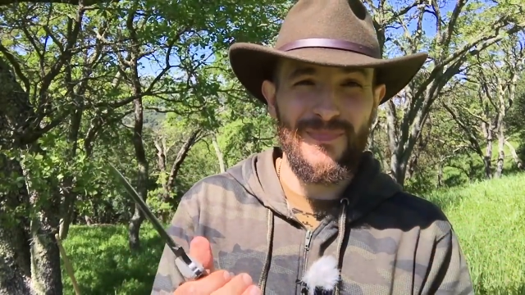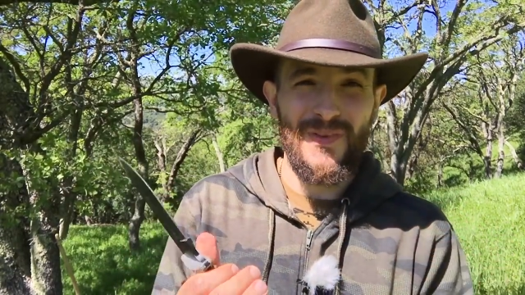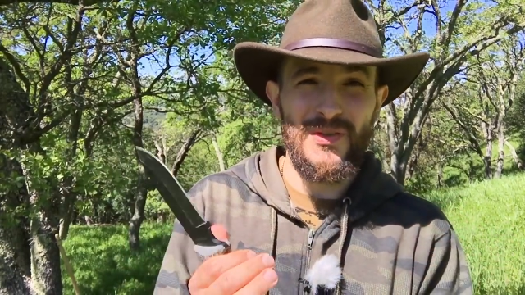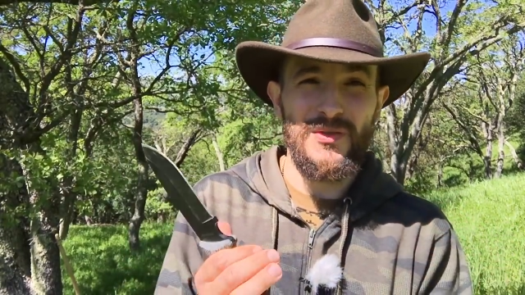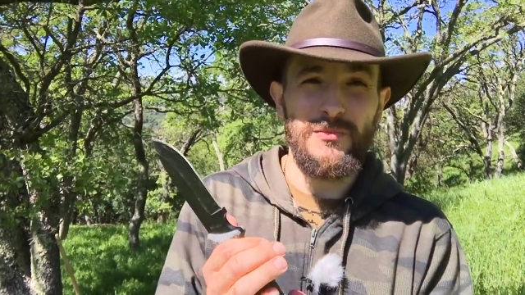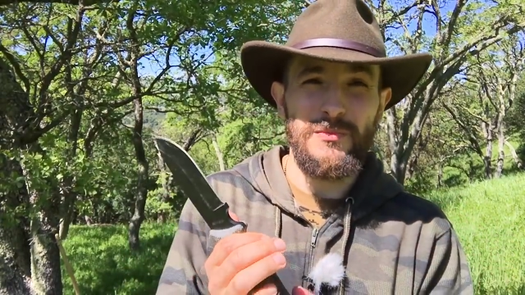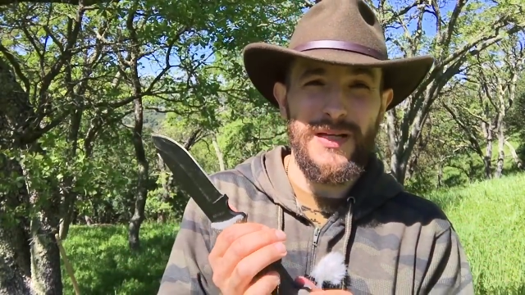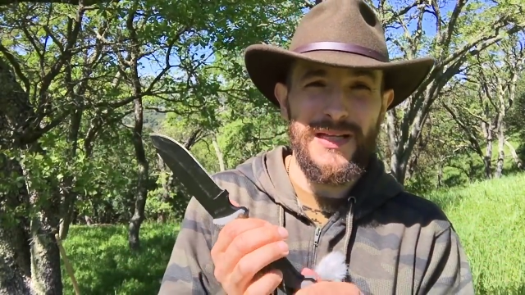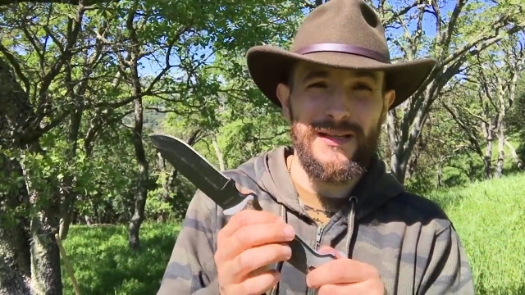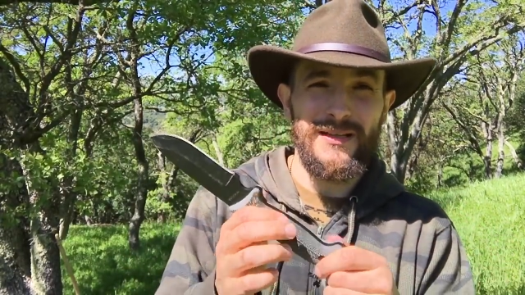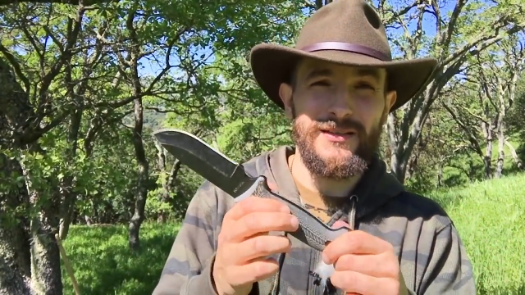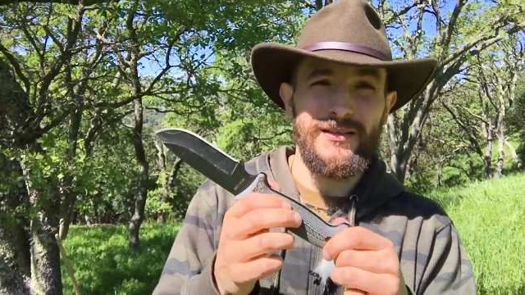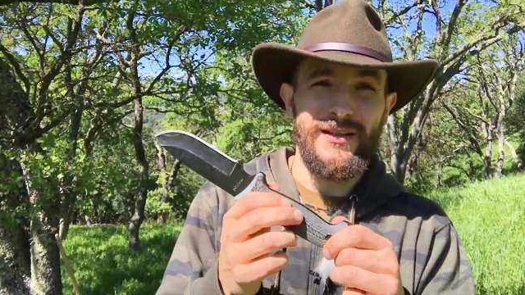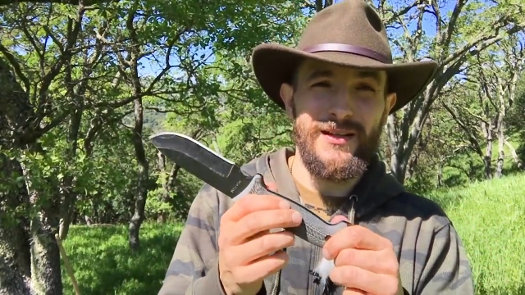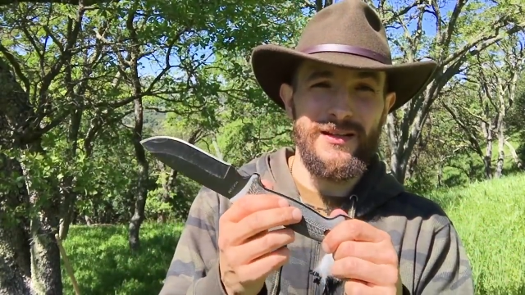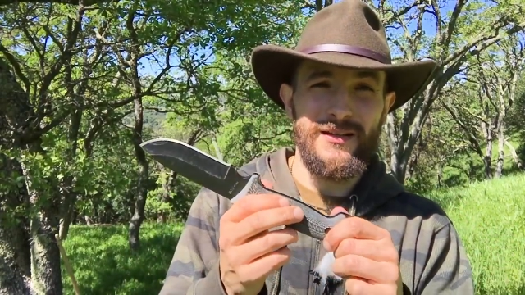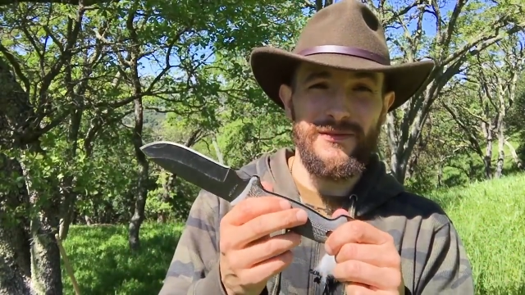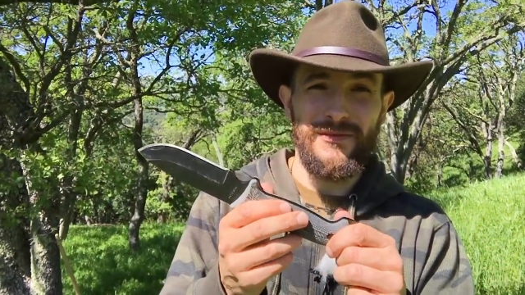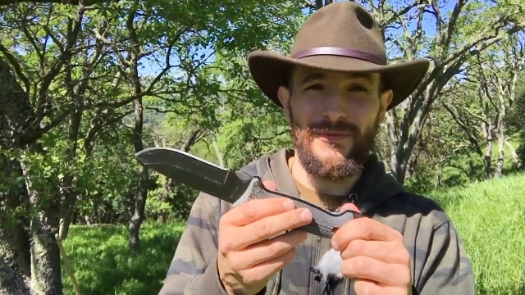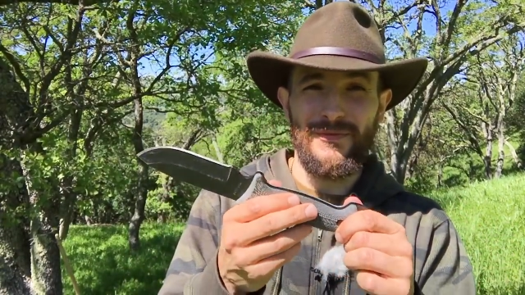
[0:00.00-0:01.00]
to make a
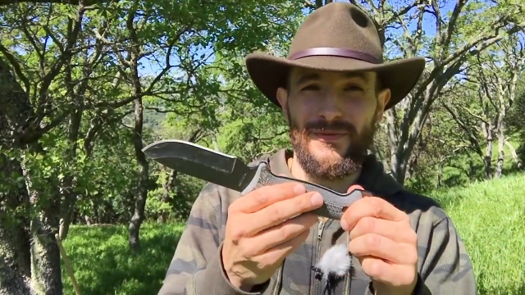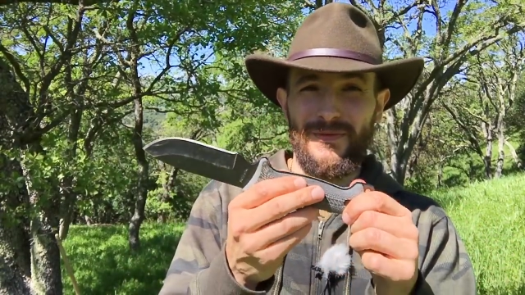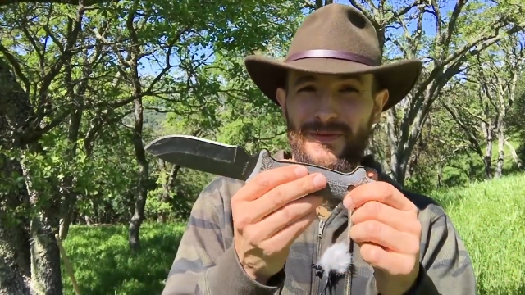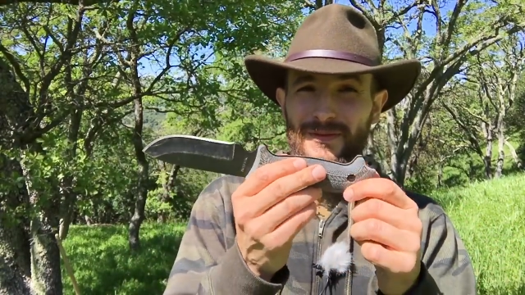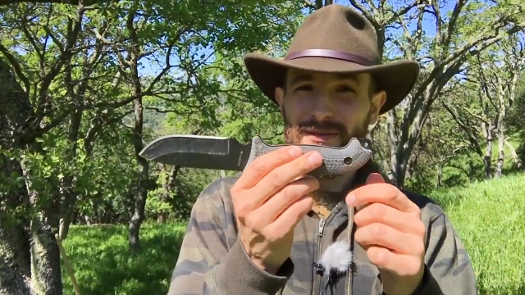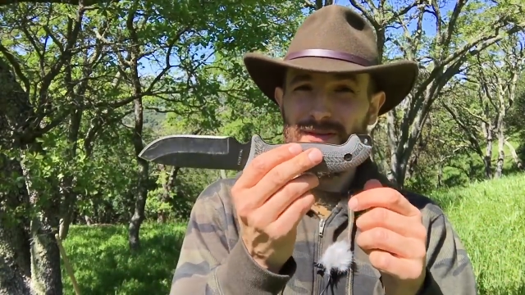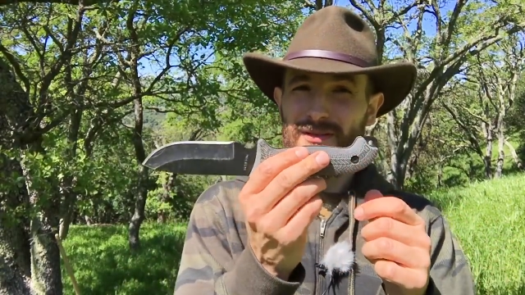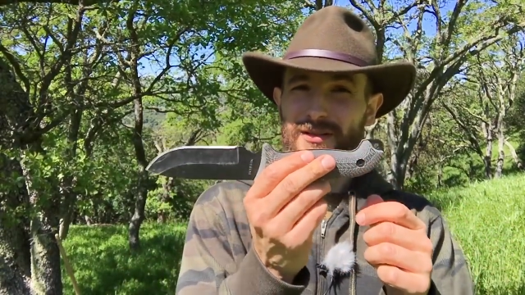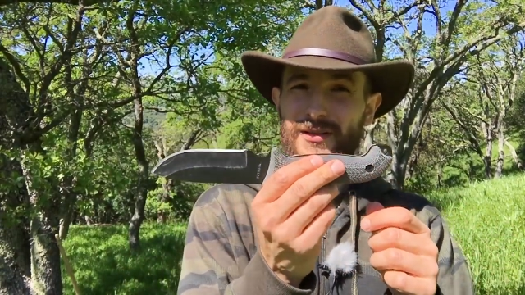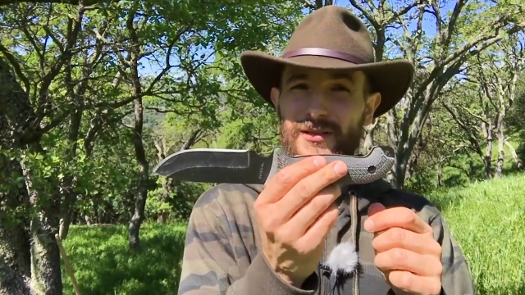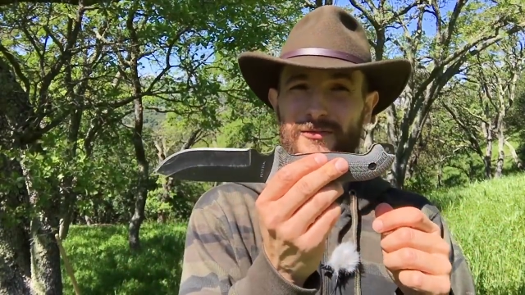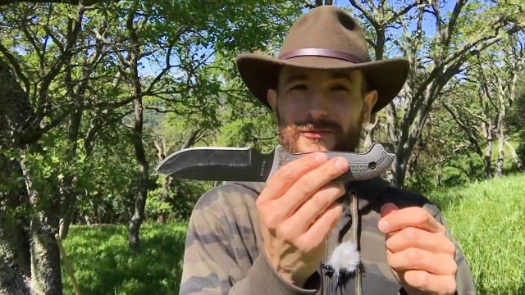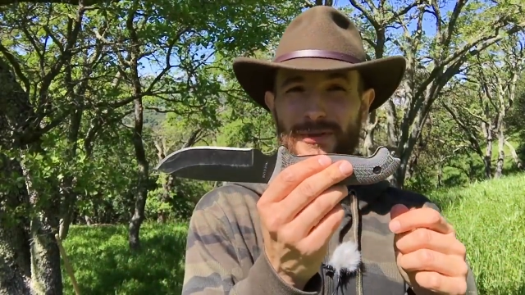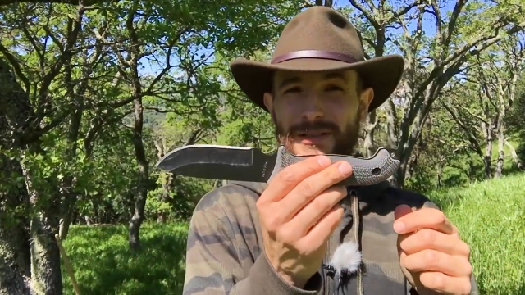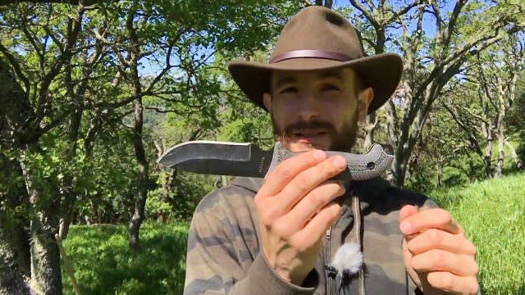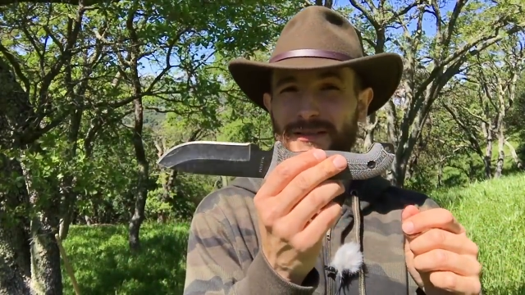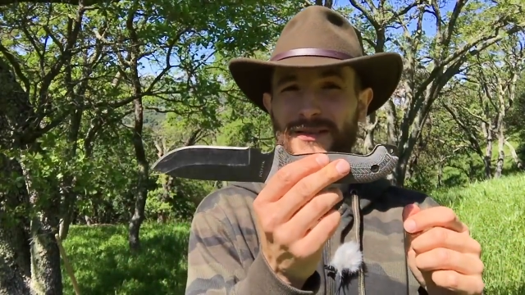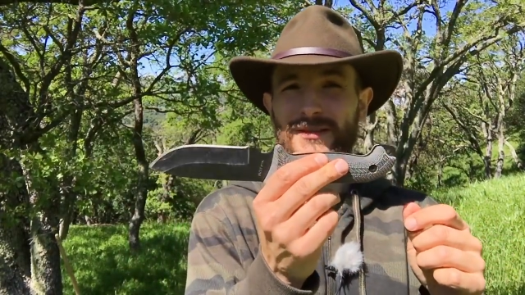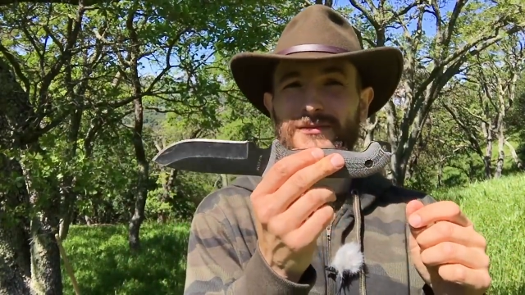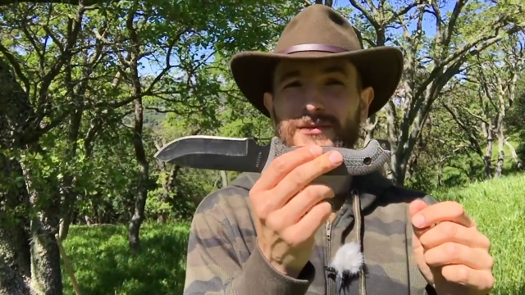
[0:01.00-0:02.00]
knife
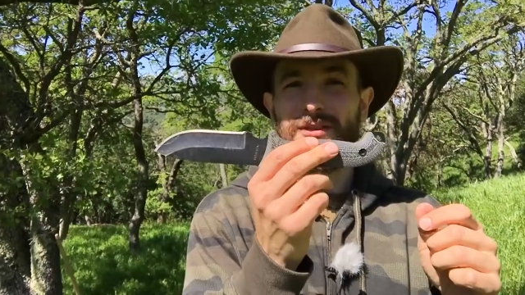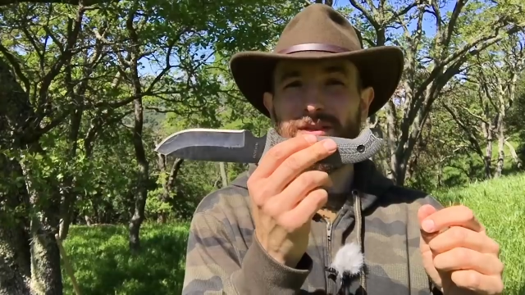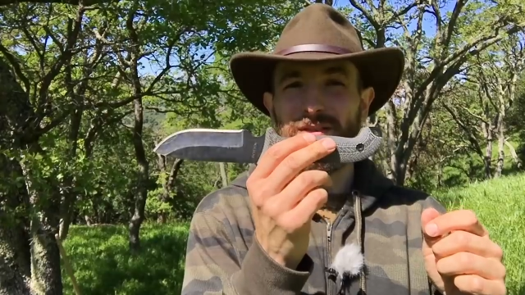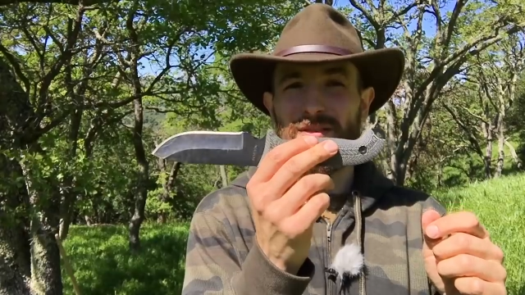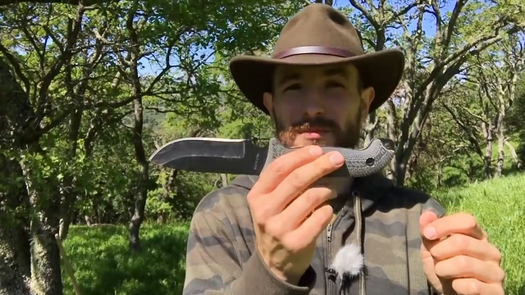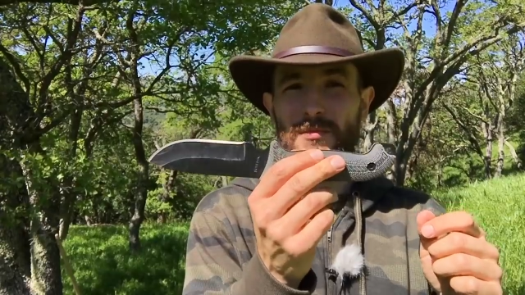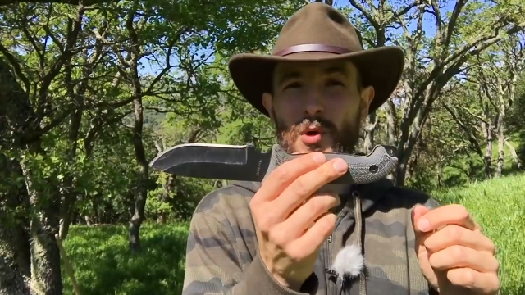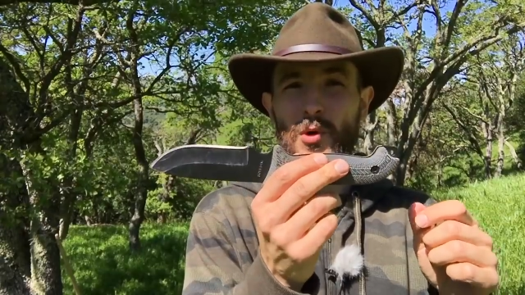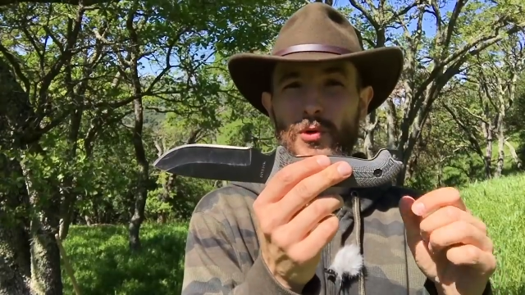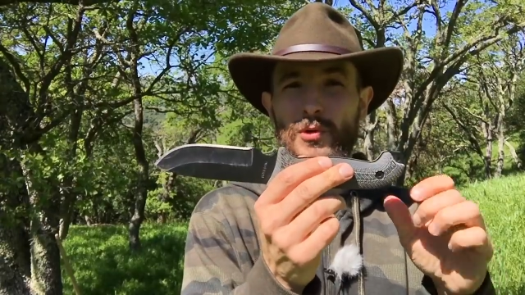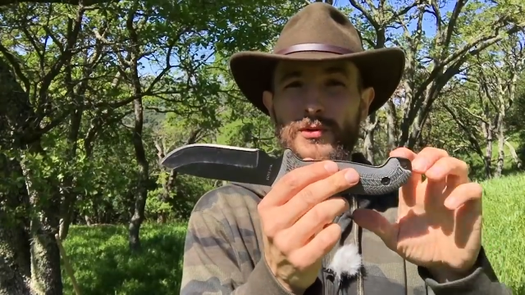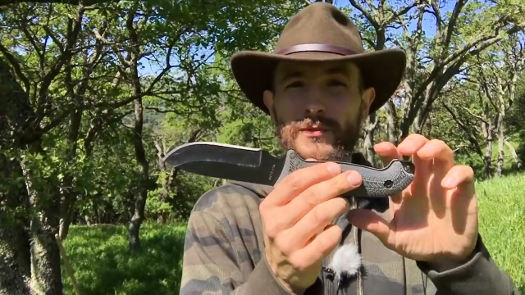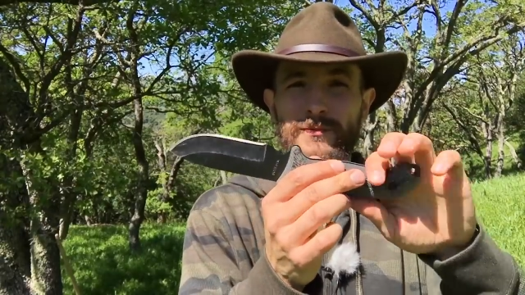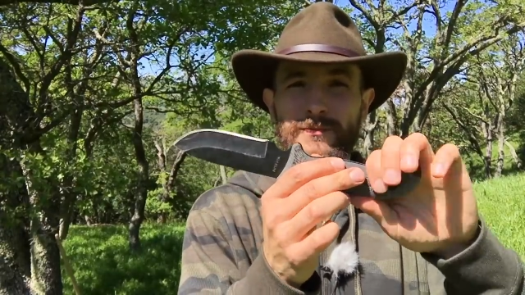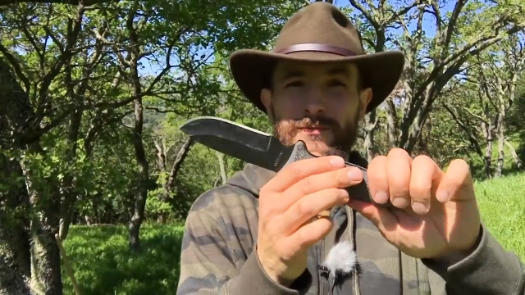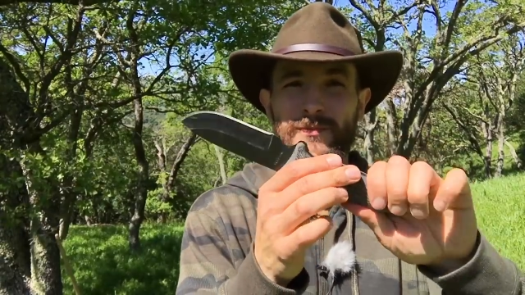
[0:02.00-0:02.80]
relatively small.